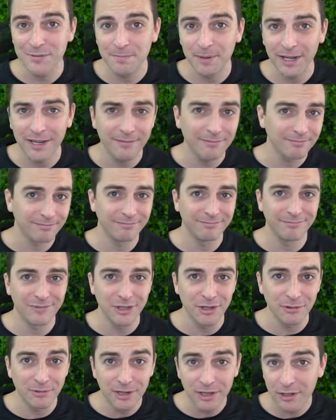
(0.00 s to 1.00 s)
but
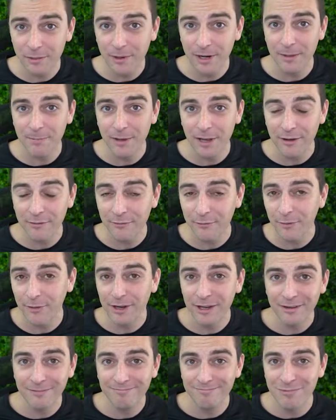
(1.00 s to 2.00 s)
do you really want to pay for
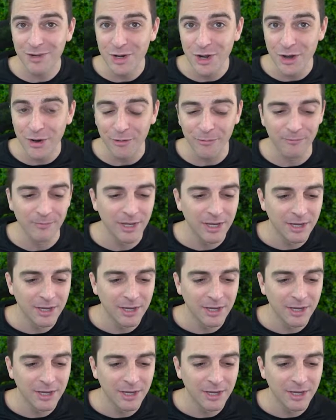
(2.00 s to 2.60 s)
it? No.